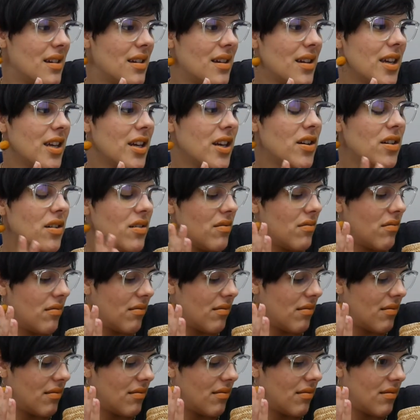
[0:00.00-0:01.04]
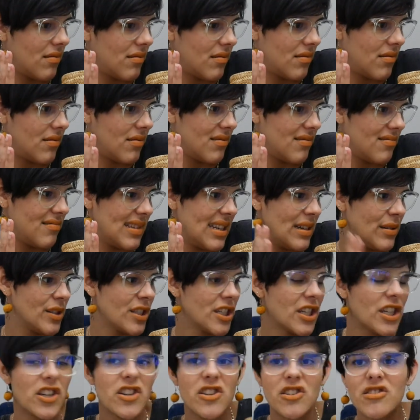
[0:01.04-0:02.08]
You know, I was
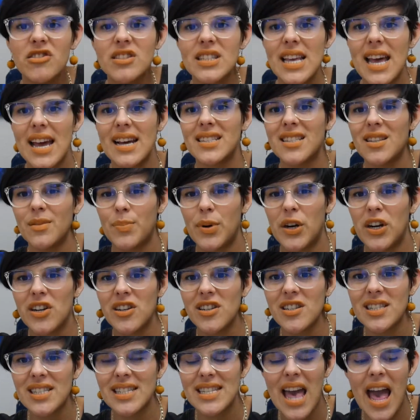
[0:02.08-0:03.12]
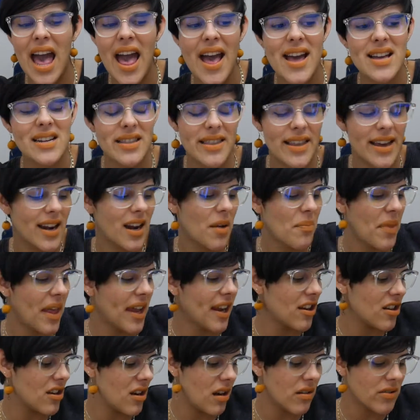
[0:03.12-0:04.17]
gonna use it as a purse, and then I'm
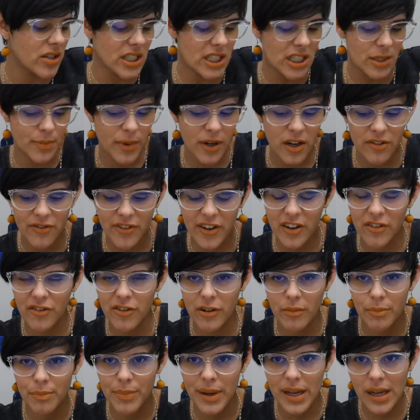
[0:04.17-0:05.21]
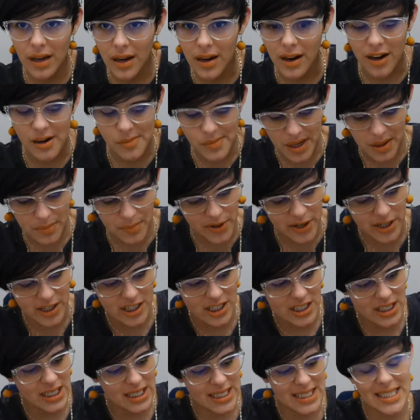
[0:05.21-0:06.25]
like, no, it's perfect for big garment
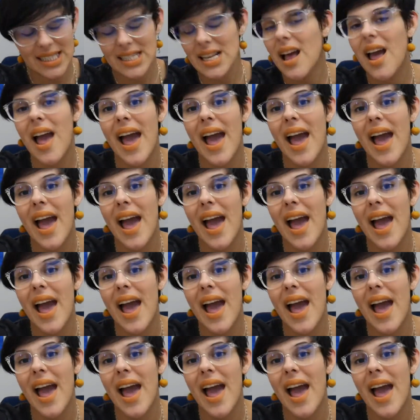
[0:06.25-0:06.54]
projects.